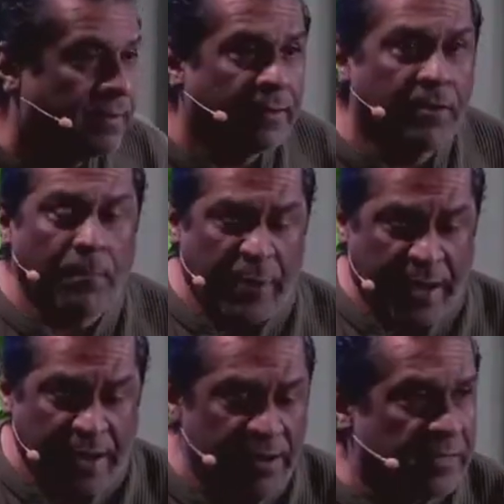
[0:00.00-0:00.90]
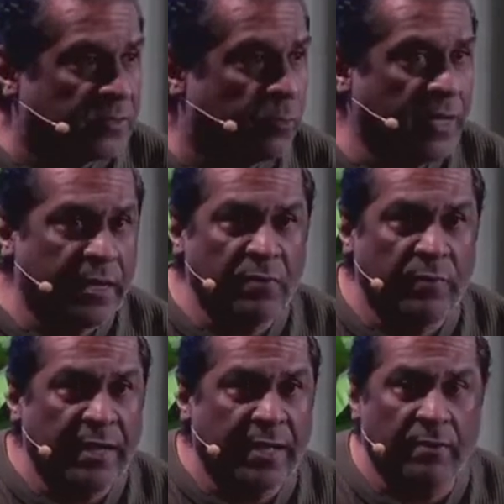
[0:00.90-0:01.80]
Your parents, week in,
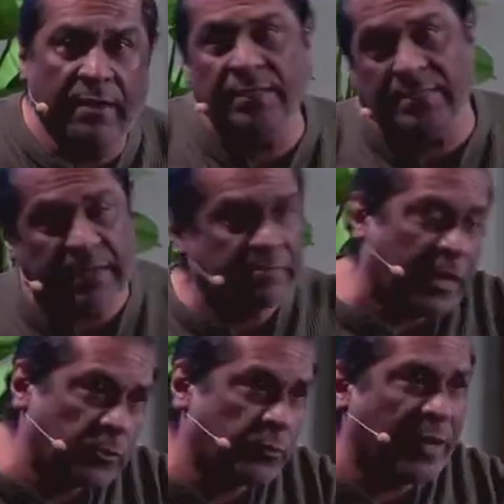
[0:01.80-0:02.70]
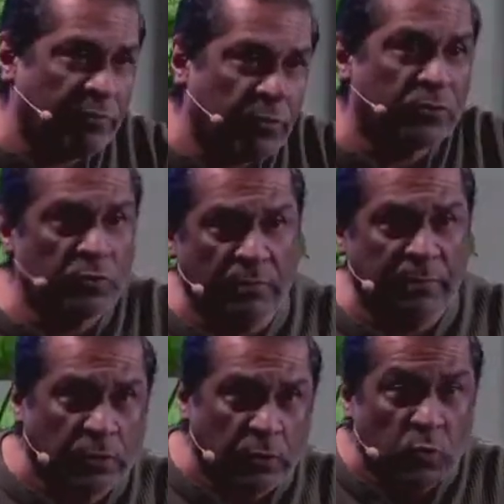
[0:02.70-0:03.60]
week out. Hey, sometimes housewife, you also a
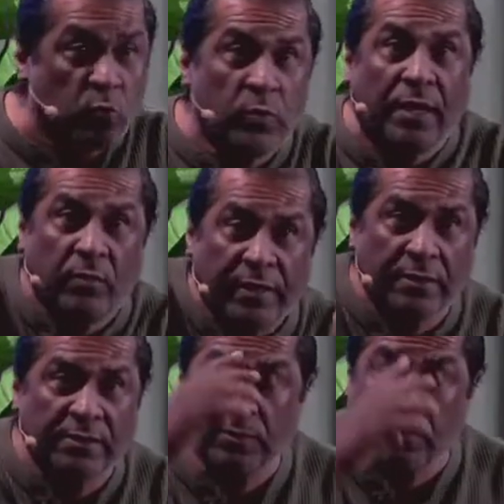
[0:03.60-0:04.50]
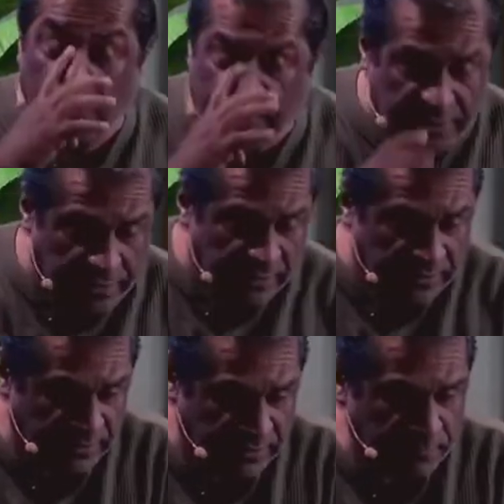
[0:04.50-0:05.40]
bit dungu lah, go and listen to all these ladies.